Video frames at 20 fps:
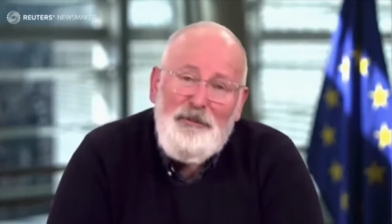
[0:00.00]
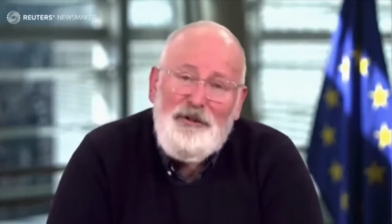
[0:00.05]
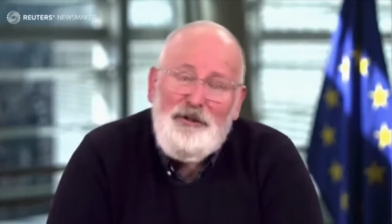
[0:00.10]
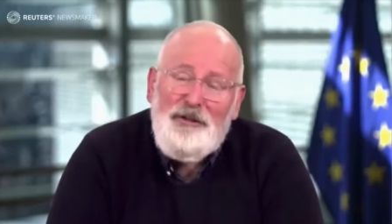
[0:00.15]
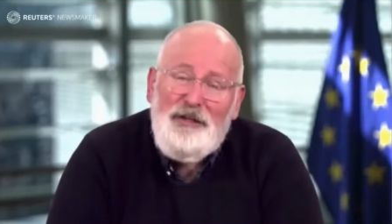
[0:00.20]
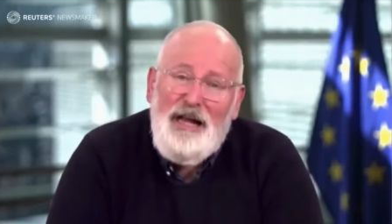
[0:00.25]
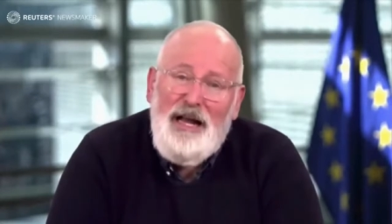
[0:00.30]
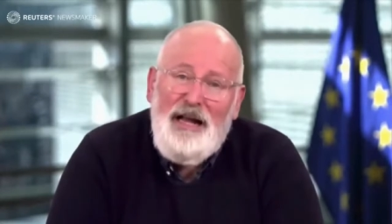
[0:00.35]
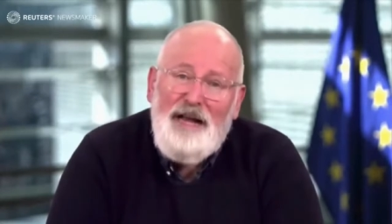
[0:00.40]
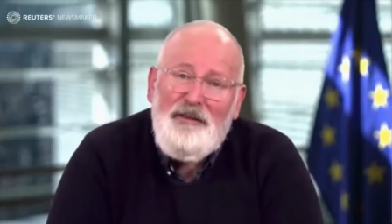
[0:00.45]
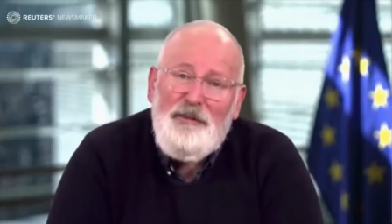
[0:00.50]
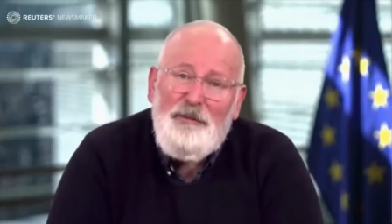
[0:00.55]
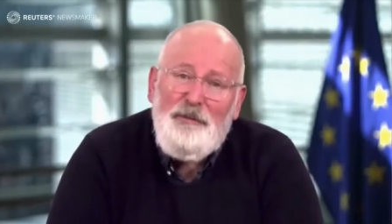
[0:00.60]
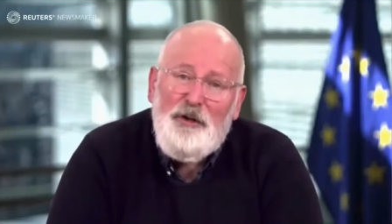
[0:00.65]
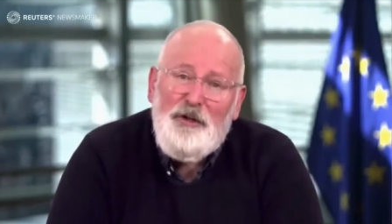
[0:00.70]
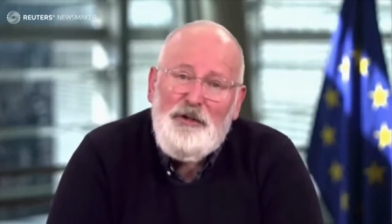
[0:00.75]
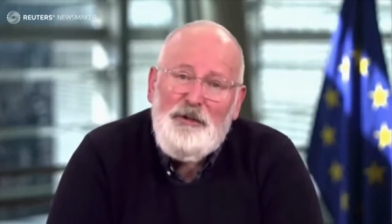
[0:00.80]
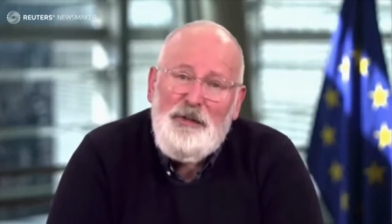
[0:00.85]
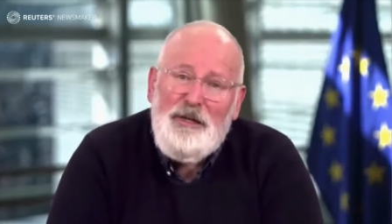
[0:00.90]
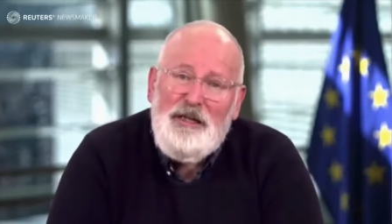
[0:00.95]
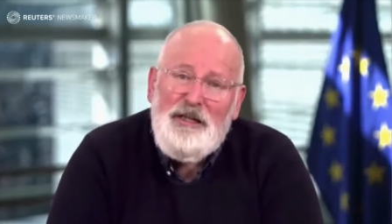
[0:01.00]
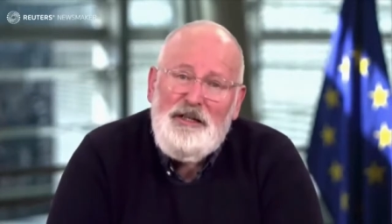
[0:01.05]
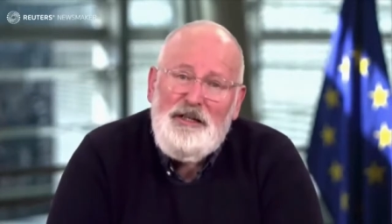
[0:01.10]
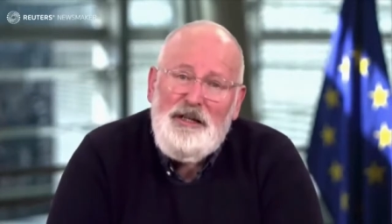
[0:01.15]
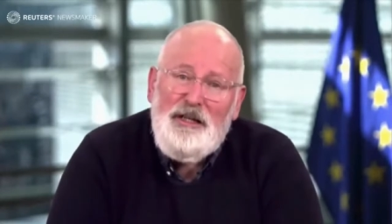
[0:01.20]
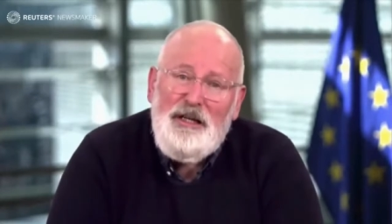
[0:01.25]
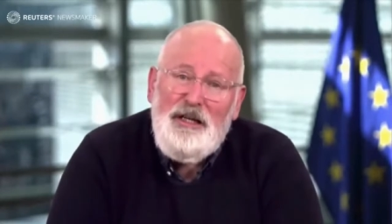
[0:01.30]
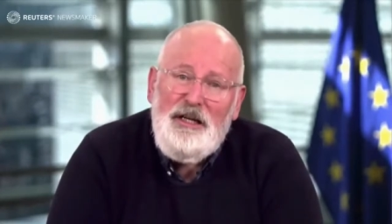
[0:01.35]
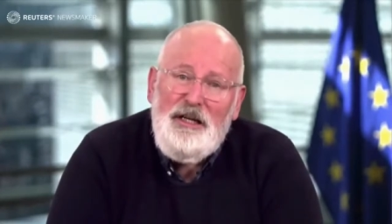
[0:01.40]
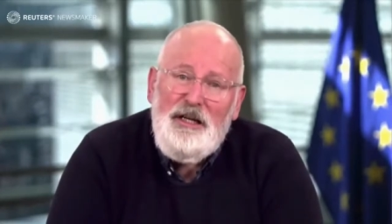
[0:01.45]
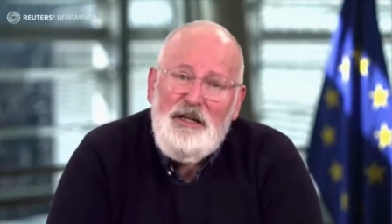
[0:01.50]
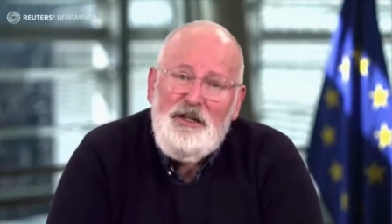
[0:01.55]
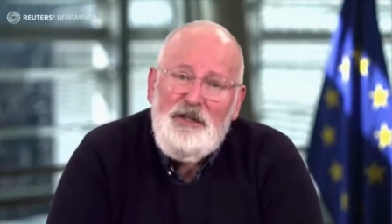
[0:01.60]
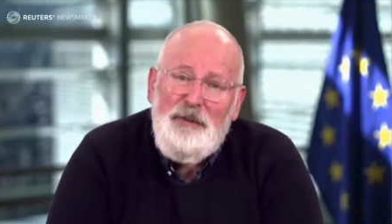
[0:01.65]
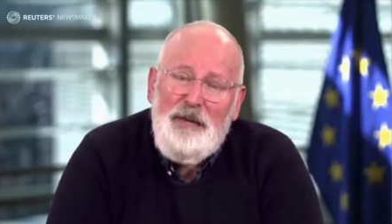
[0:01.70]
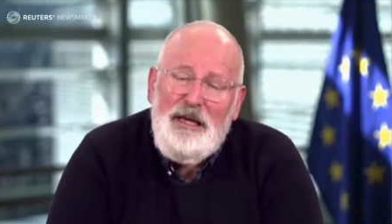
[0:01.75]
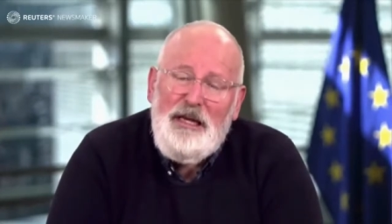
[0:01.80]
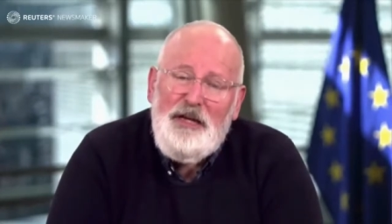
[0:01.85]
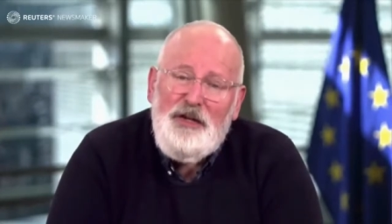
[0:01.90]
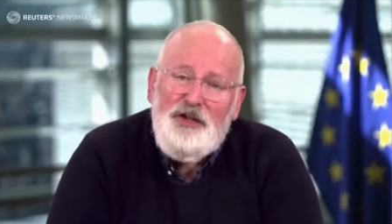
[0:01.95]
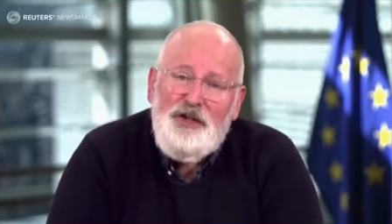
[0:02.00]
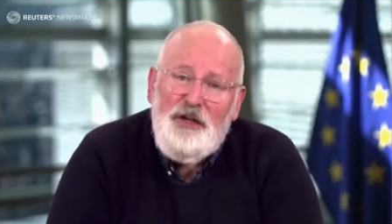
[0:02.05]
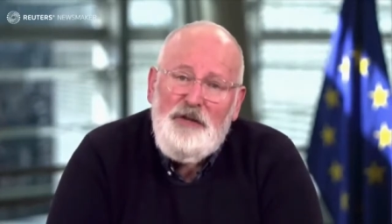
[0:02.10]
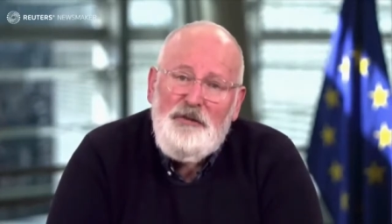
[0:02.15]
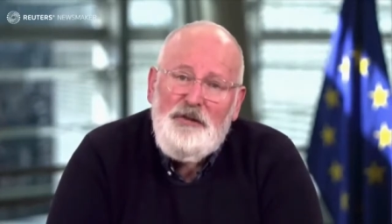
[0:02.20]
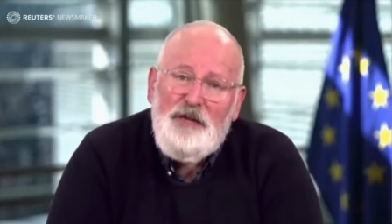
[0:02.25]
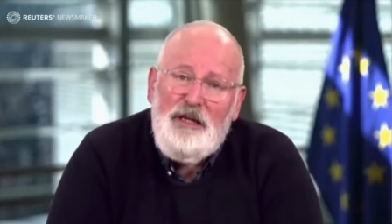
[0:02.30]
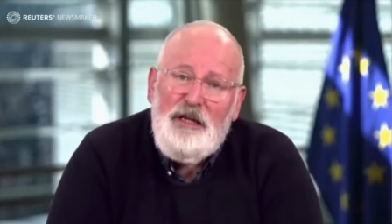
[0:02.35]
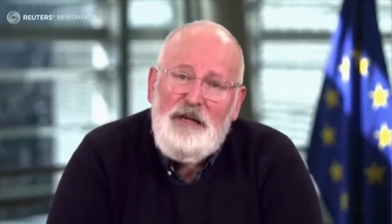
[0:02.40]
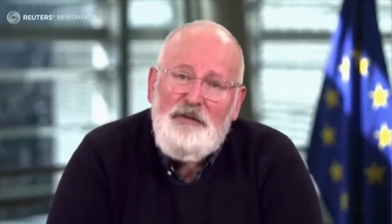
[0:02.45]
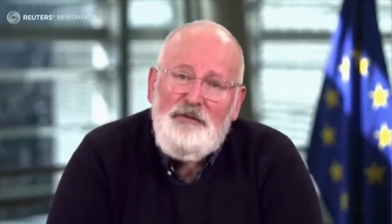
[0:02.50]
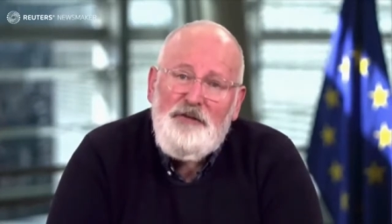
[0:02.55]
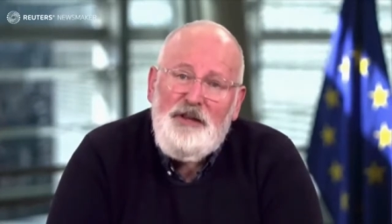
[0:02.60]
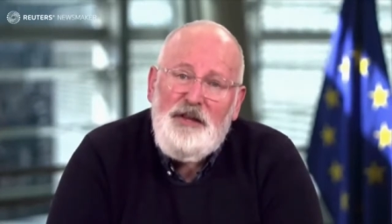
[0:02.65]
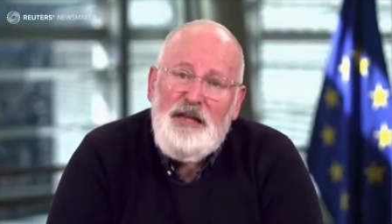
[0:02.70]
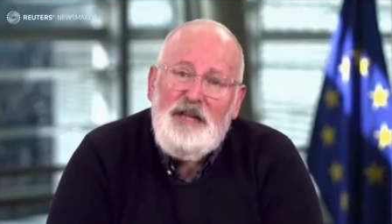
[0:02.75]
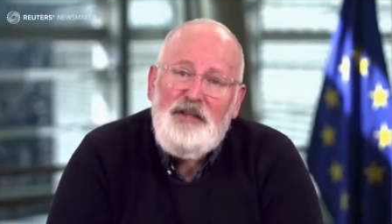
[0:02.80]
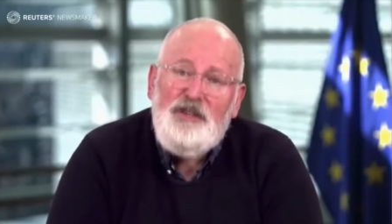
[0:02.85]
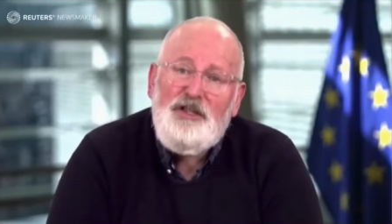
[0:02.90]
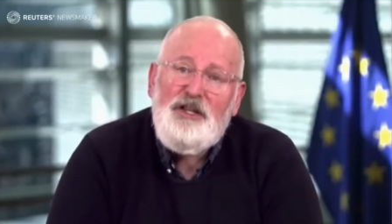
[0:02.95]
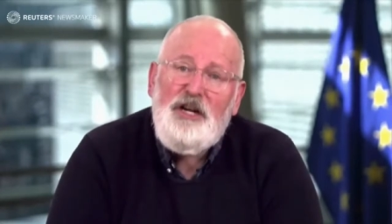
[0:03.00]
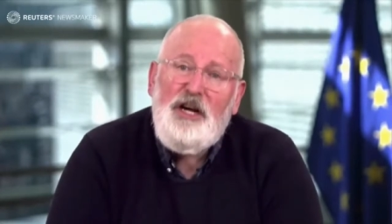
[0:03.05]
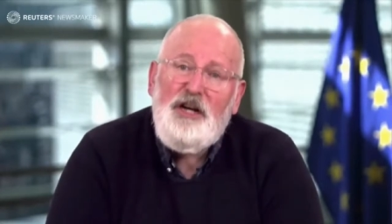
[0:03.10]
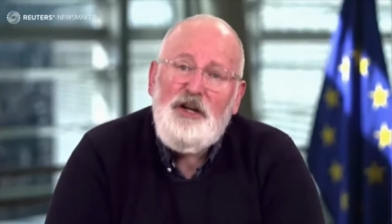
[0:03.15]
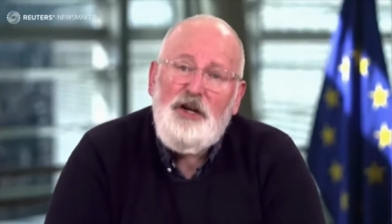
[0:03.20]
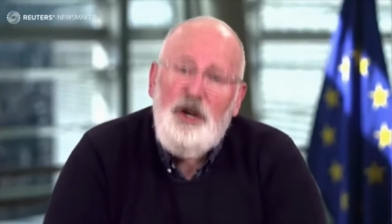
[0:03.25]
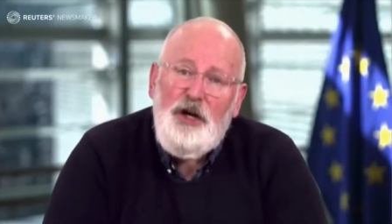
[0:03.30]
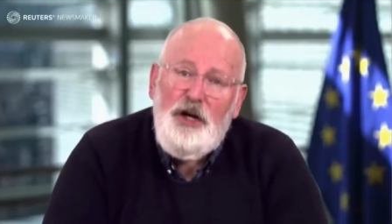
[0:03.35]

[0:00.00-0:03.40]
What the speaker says: capital, and the possibility to make a shift if they start